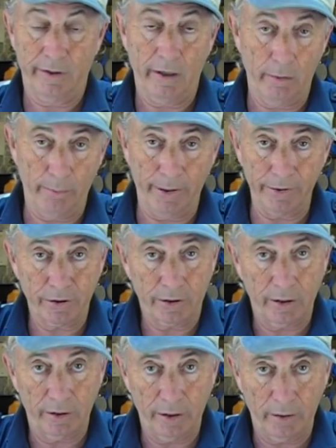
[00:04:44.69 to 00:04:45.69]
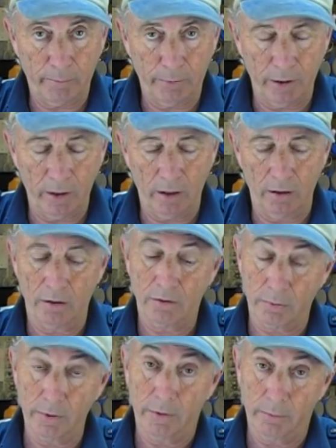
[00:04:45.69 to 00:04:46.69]
How basic can that be? It's
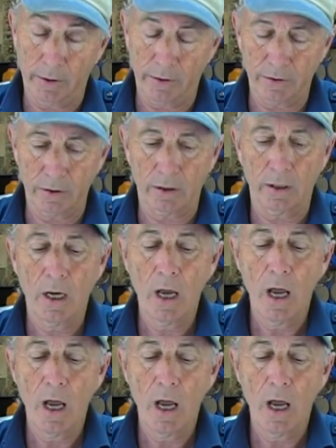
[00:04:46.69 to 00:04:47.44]
pretty basic.